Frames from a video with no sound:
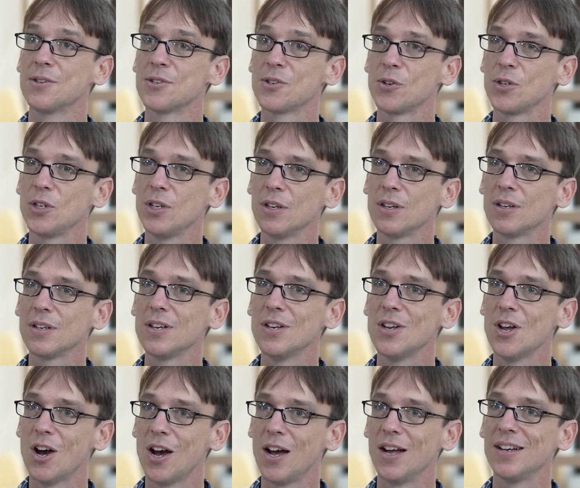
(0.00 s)
So you're
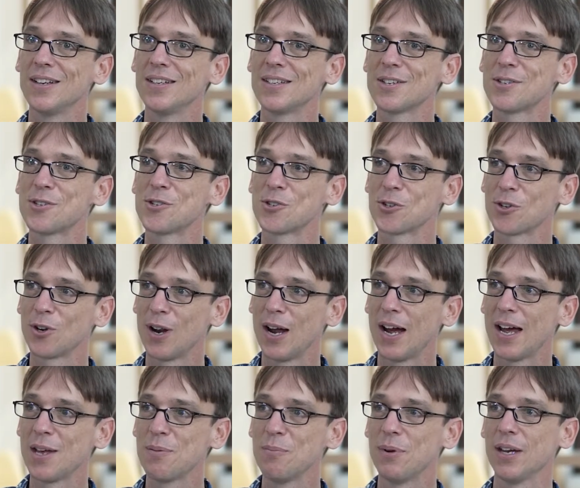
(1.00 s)
not
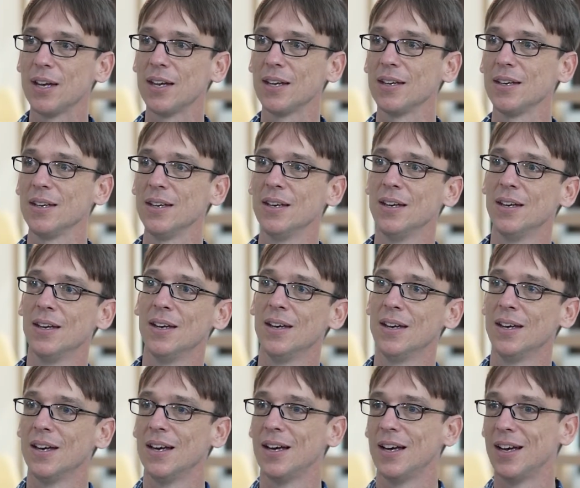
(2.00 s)
describing
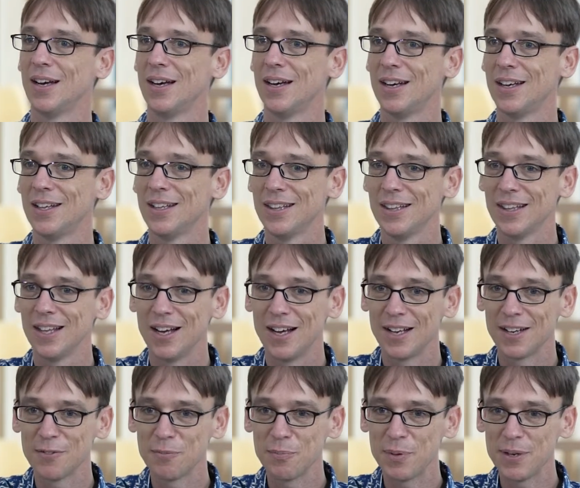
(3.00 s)
a
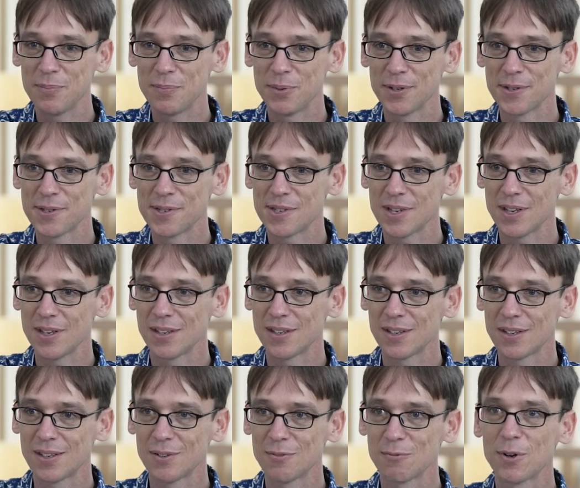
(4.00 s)
lot of people
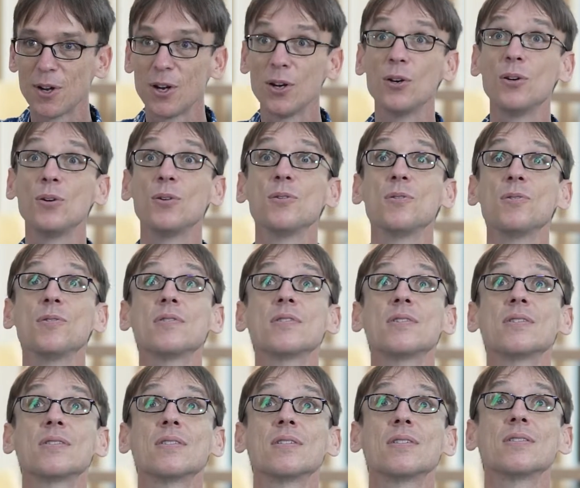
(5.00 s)
seated in rows,
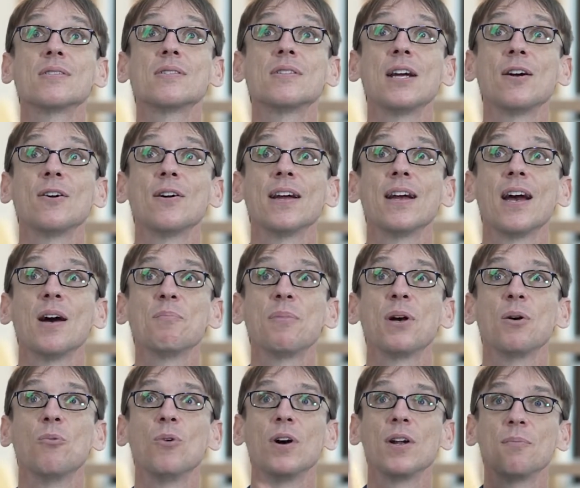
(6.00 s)
staring up
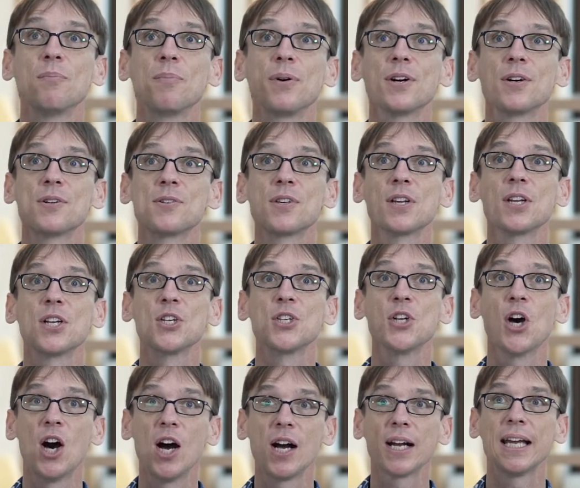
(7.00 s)
at one person
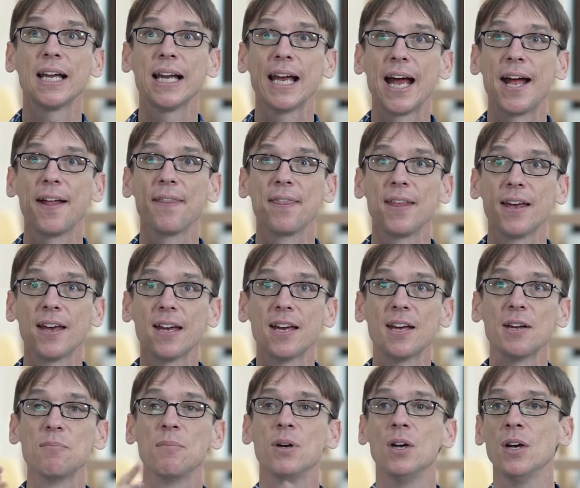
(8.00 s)
talking at
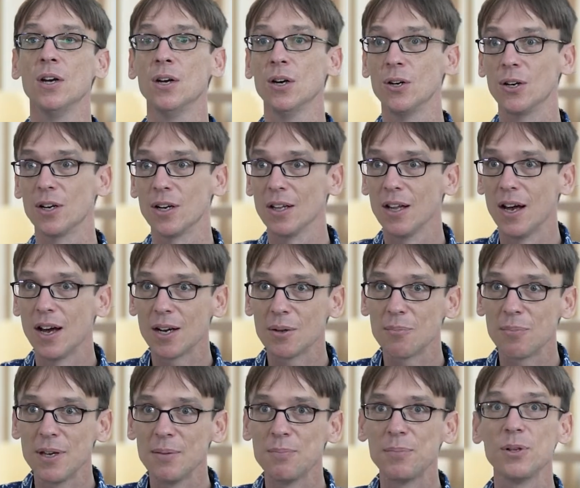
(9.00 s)
them, or a lot
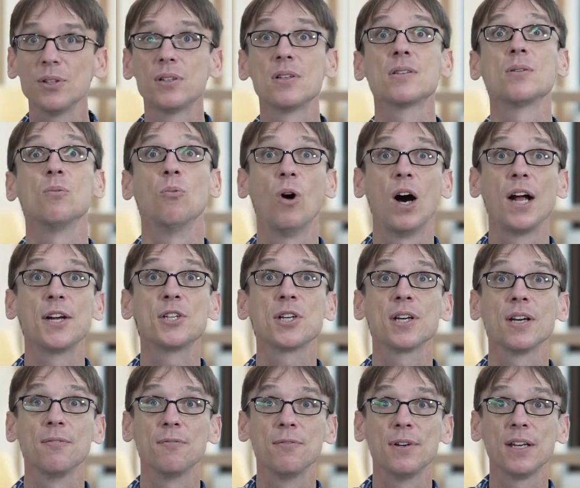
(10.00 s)
of people just
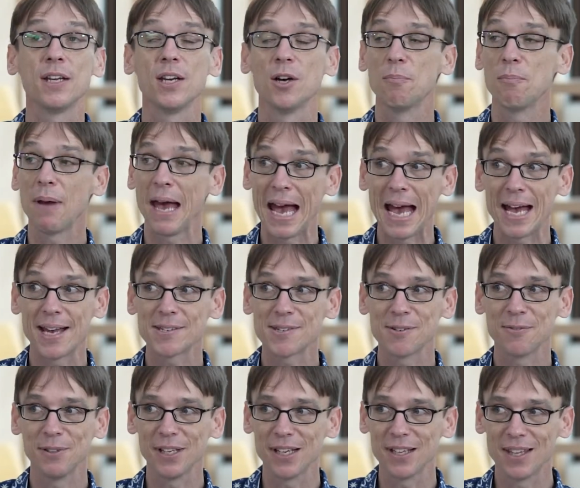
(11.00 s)
watching a video
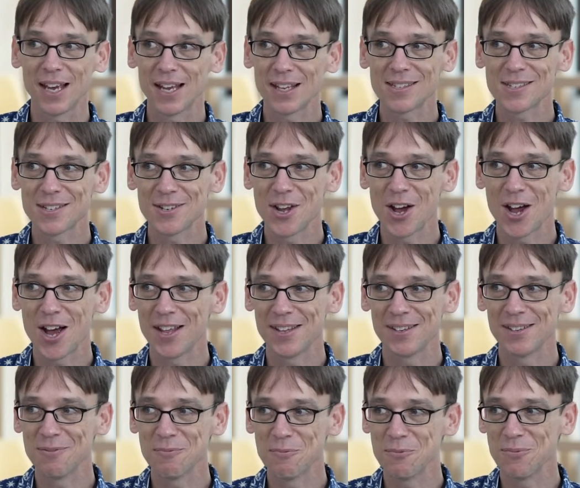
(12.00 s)
passively. That's
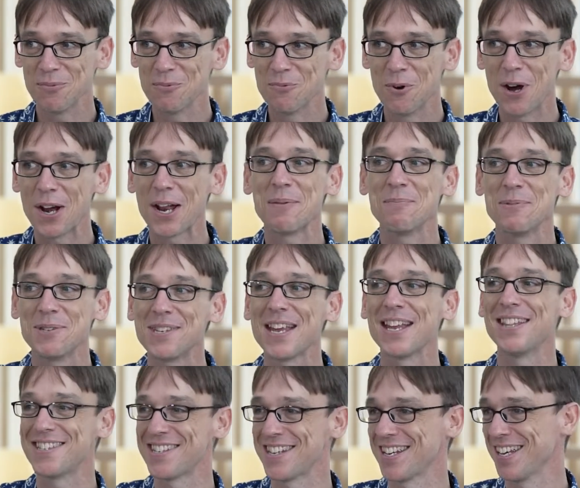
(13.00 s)
not what I'm
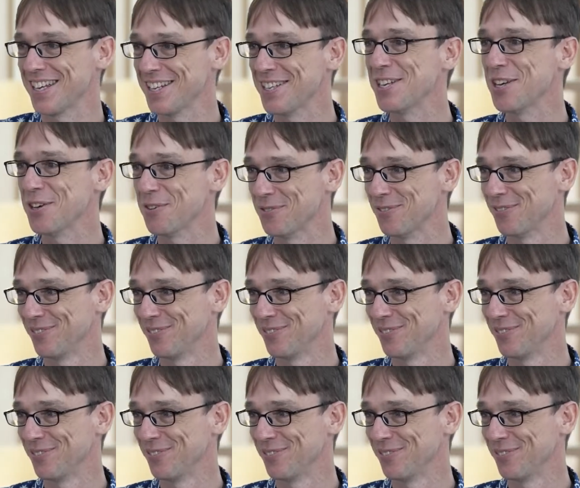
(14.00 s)
sensing in you.